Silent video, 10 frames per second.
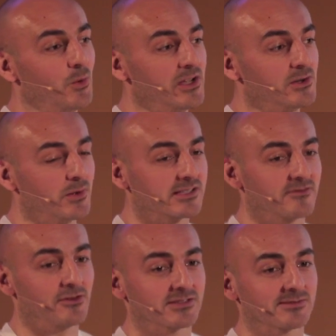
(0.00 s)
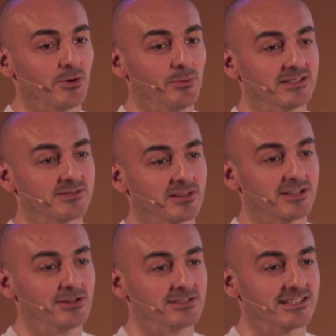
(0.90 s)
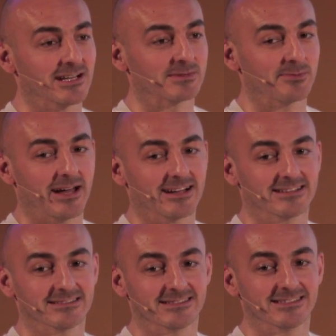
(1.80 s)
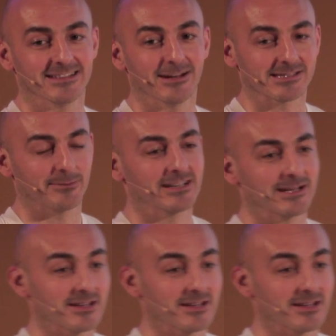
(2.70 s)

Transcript: weird Wizard of Oz moment where the curtain comes back and, you know, somebody